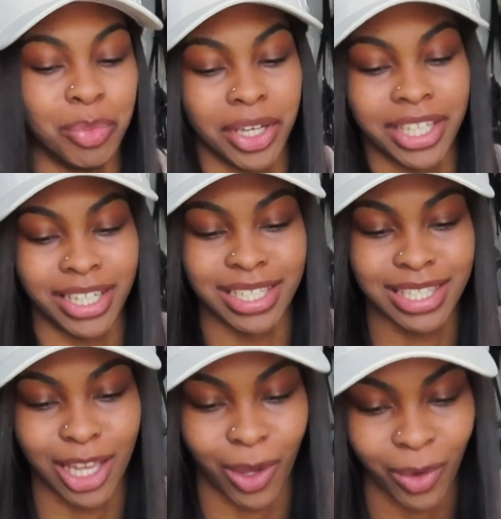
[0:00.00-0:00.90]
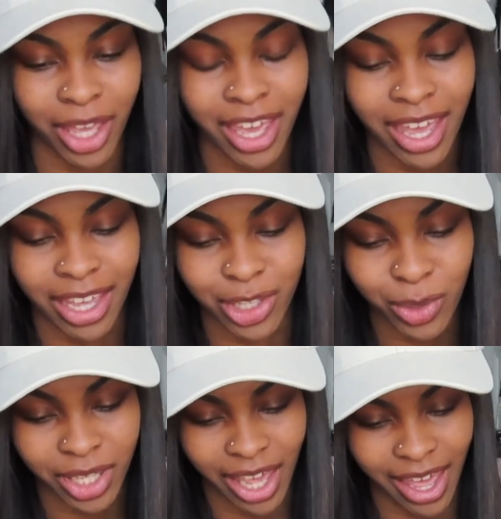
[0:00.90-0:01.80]
But yeah, so
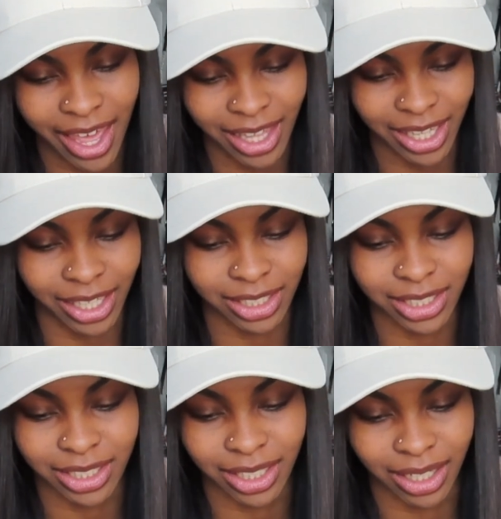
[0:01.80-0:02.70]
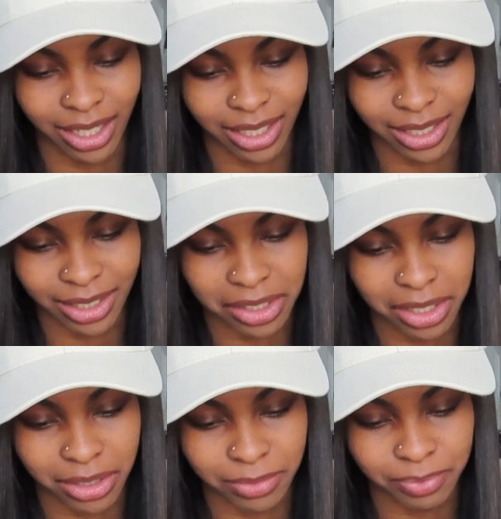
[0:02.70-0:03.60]
you can add like
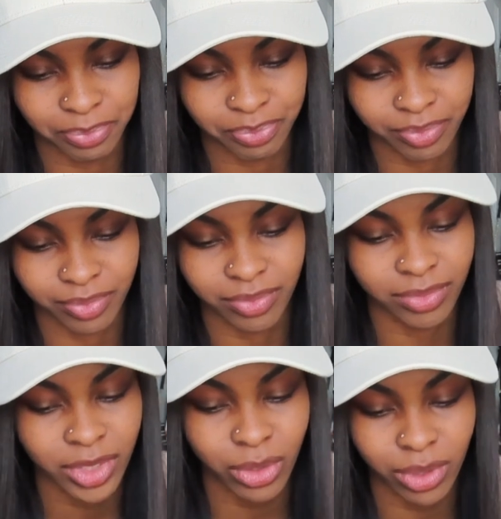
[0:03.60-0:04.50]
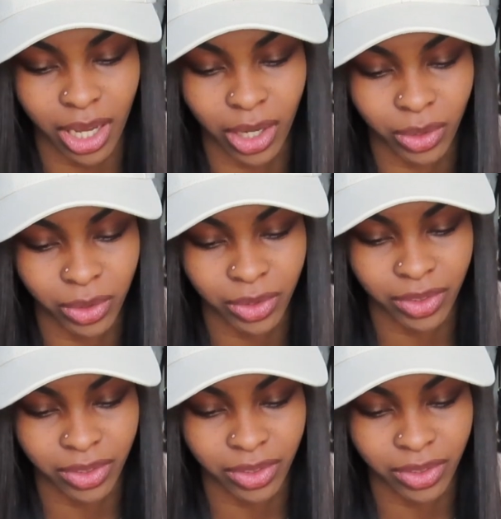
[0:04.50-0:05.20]
little you know,